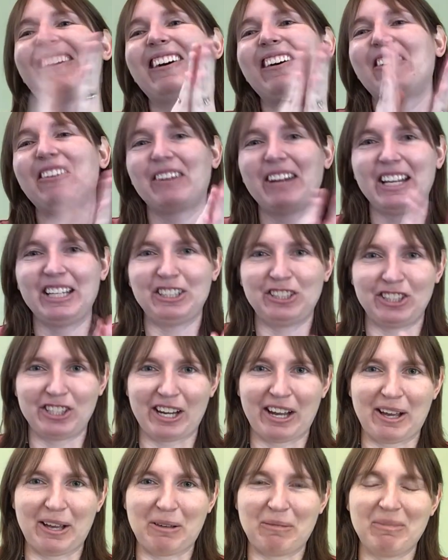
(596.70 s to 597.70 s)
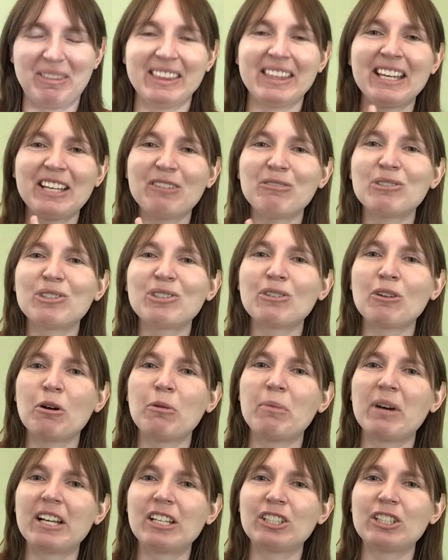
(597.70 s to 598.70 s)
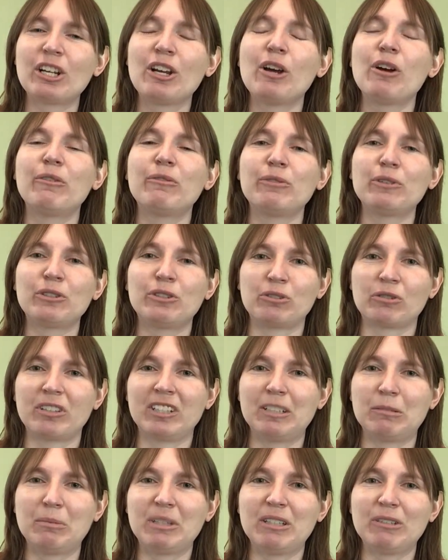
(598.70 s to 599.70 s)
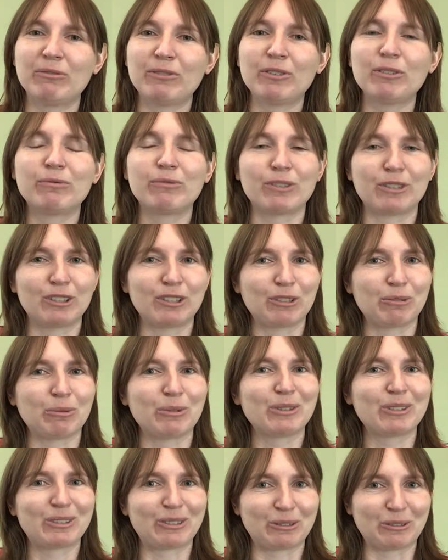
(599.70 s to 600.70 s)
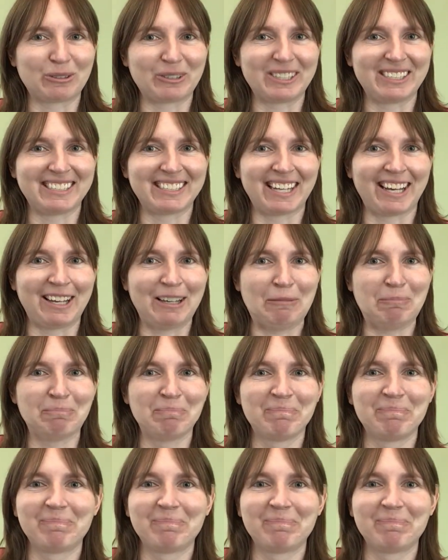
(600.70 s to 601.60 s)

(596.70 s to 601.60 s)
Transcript: Great job. Thank you so much for joining me for virtual story time.